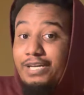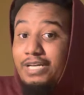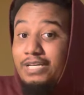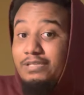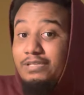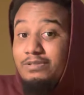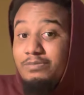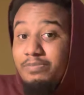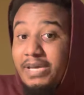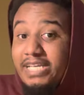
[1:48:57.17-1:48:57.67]

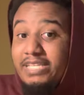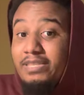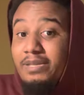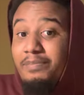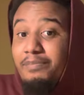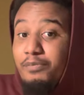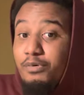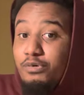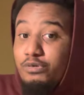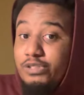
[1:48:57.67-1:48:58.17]
and make the
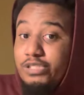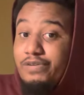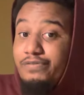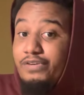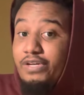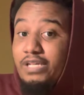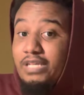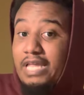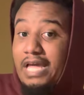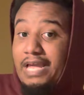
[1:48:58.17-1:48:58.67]
most of
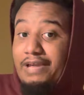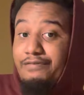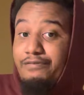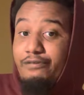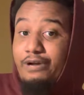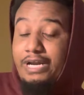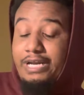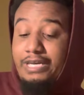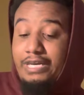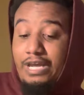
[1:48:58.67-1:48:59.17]
your life
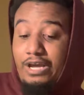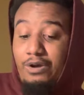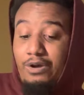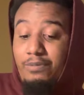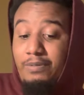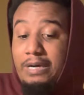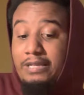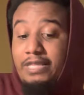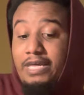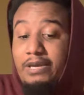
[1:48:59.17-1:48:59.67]
right now
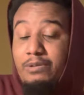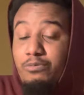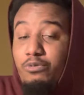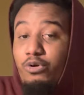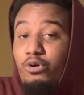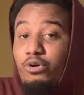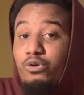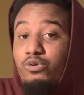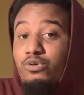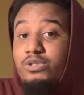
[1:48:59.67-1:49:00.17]
while they
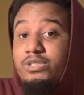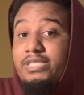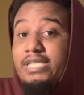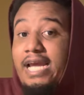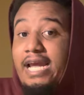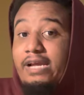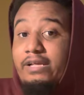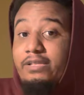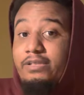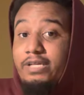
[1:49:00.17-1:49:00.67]
work on
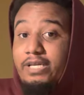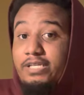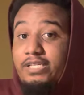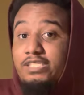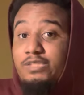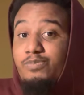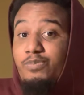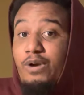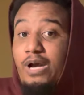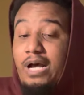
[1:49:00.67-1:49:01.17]
tackling
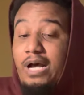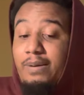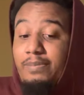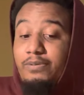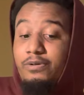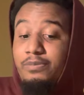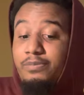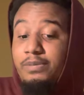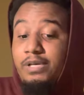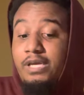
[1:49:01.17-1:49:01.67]
this
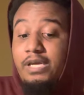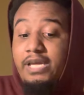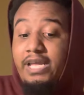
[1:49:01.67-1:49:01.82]
problem